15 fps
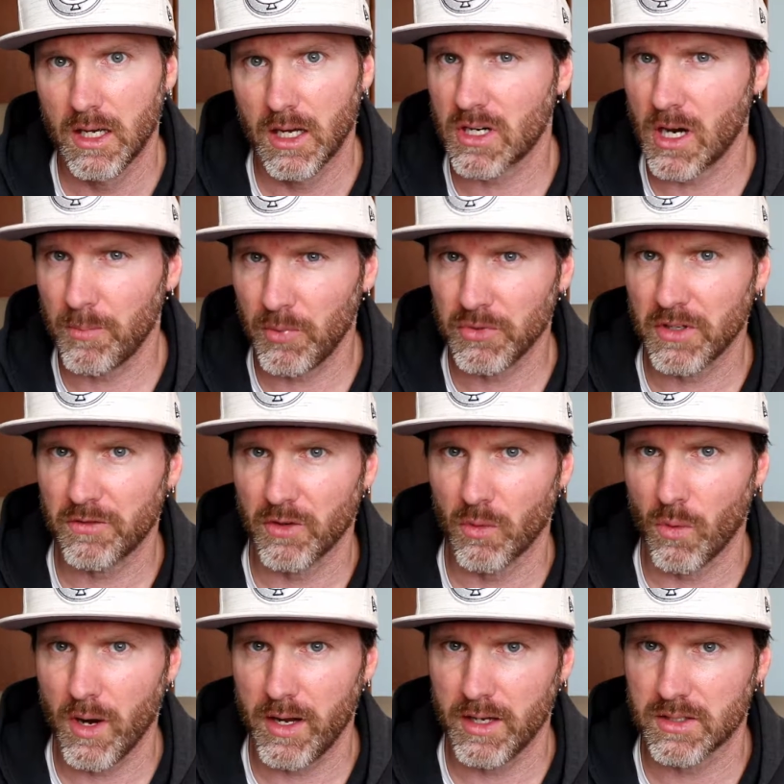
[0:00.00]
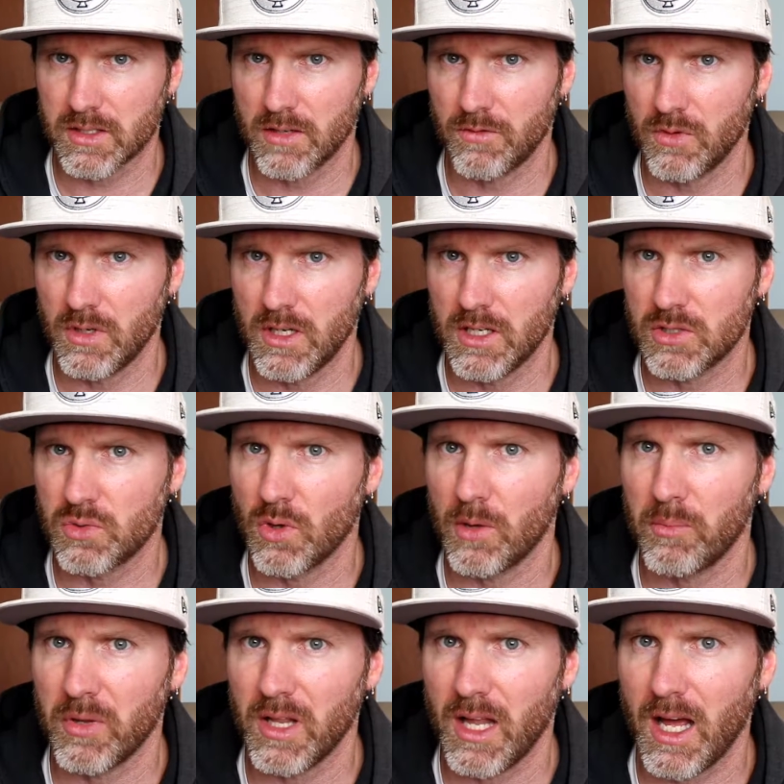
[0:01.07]
There's a couple different ways. If you needed to
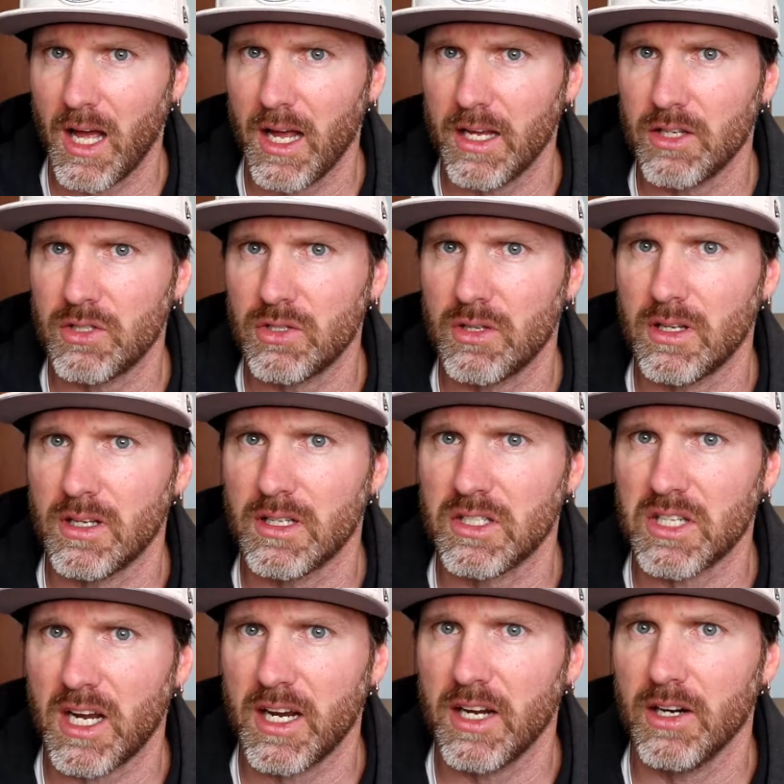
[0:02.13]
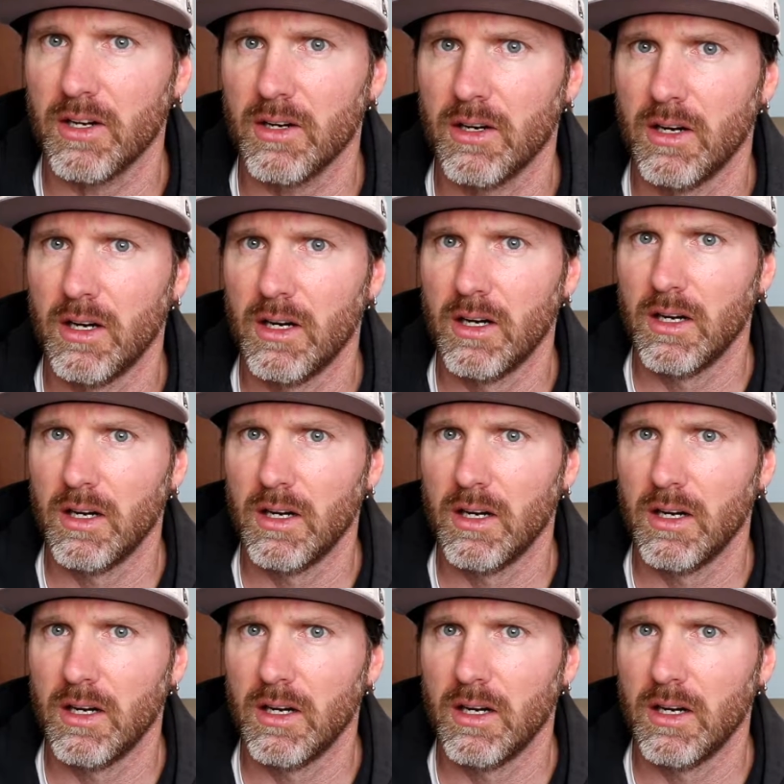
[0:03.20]
apply to the entire